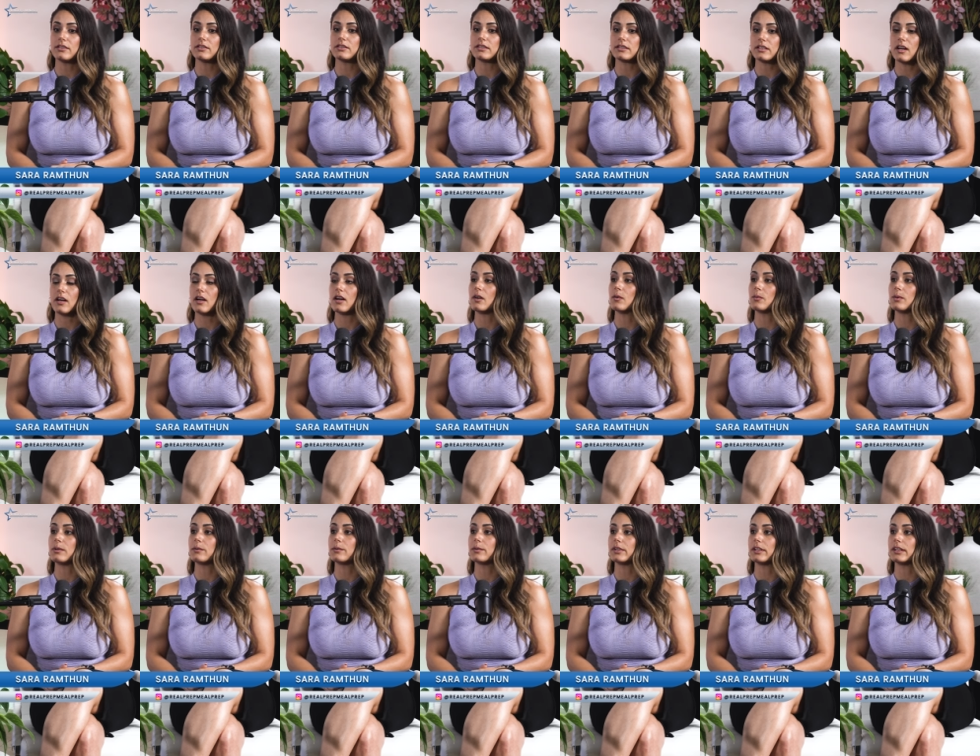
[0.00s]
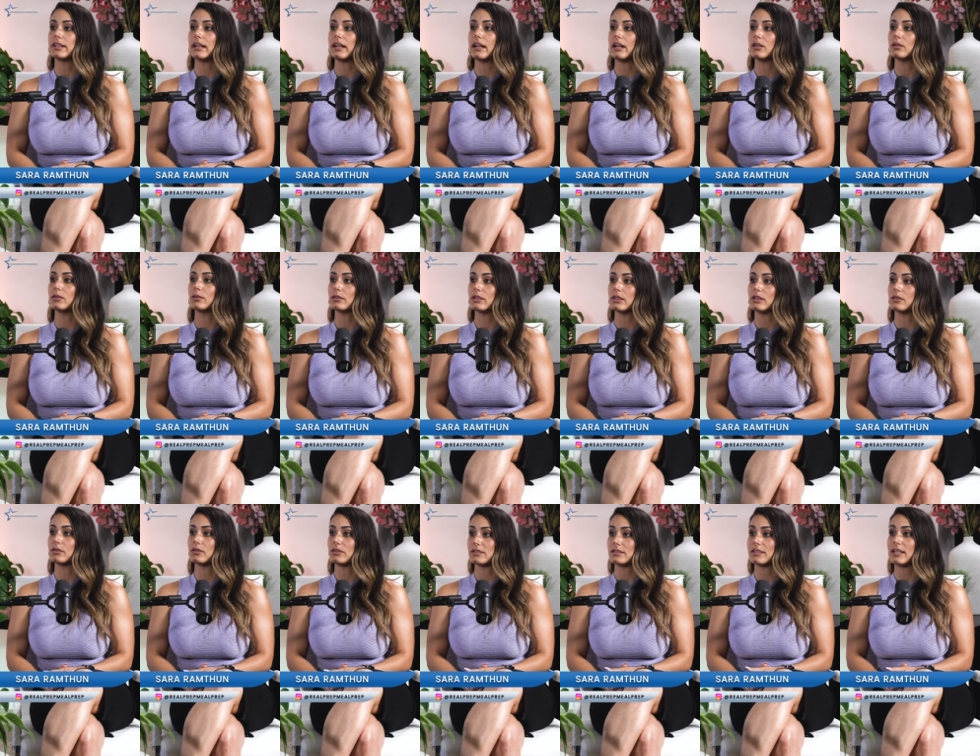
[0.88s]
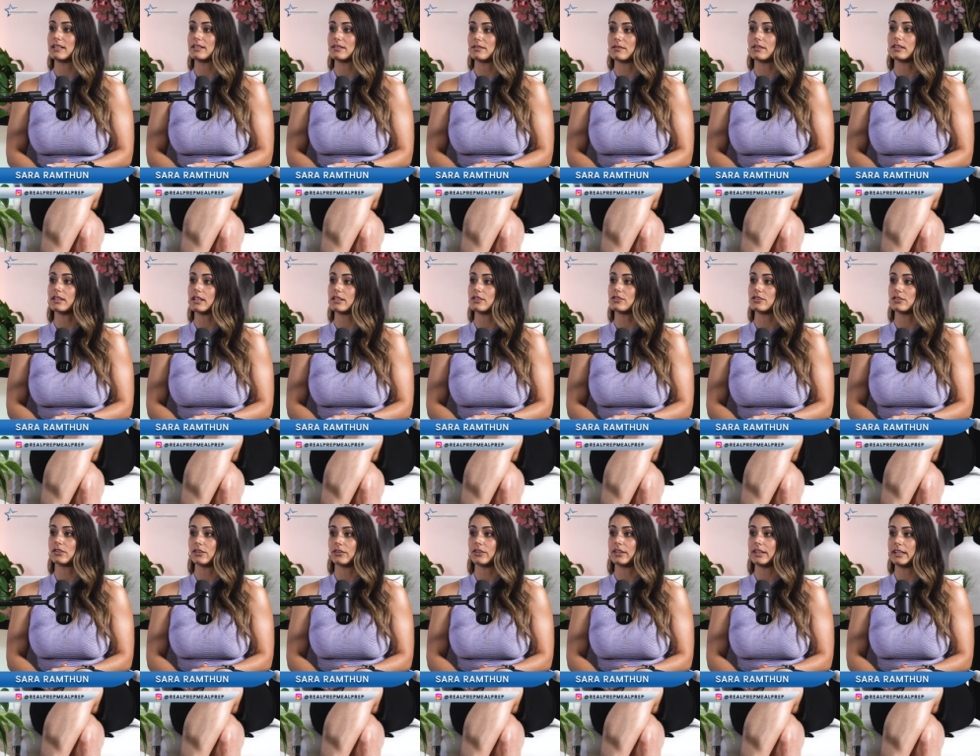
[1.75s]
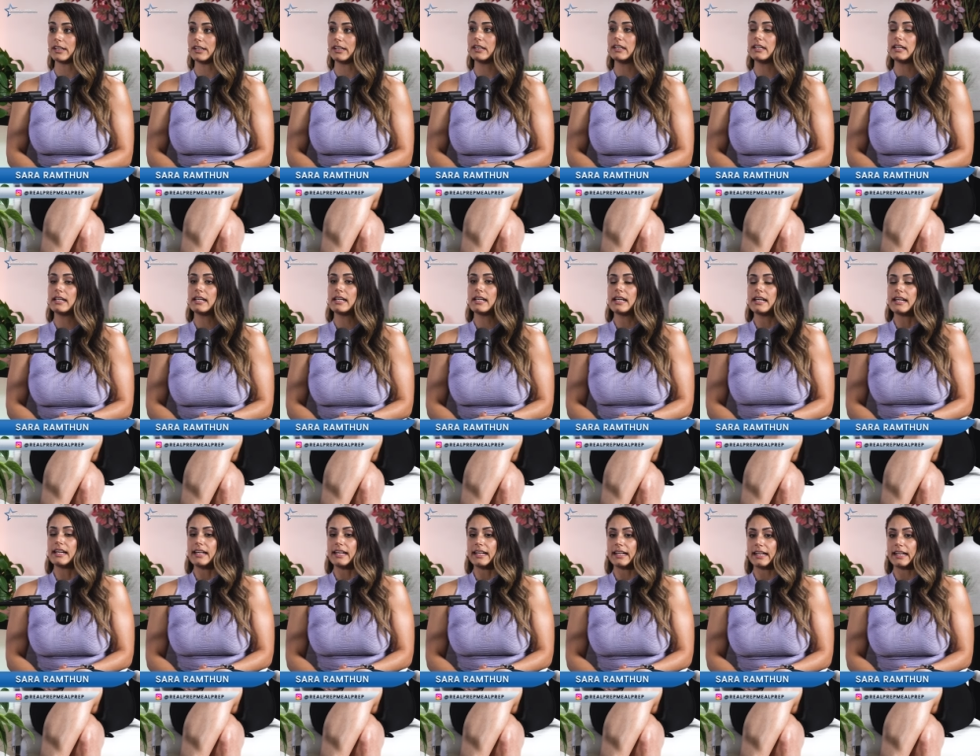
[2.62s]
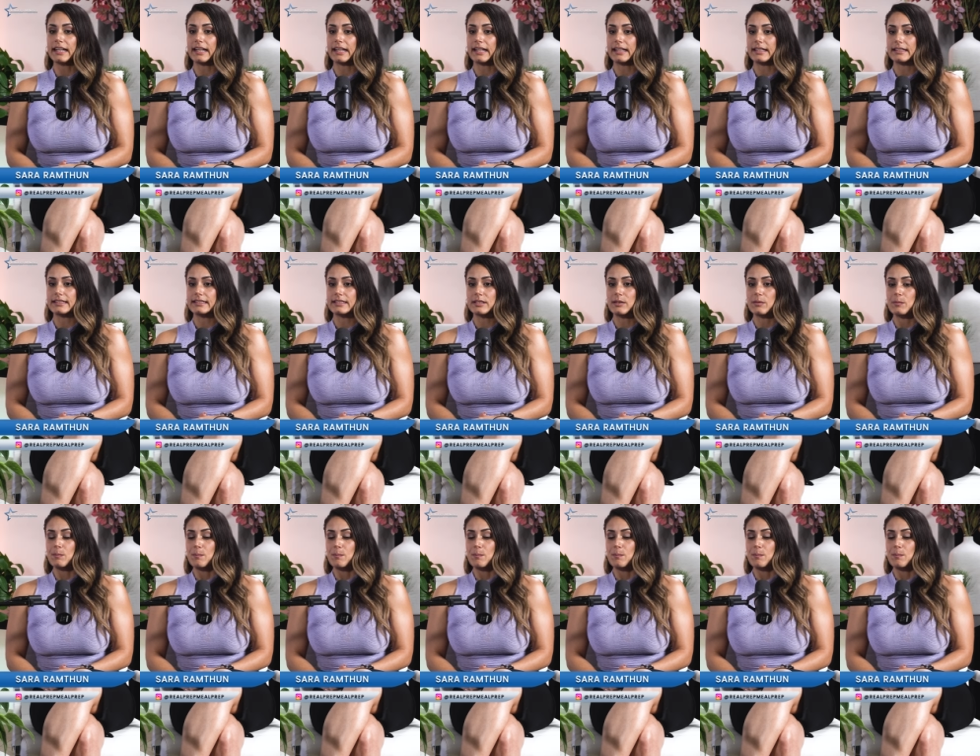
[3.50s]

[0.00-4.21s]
saw we were going to outgrow the size of the kitchen already. And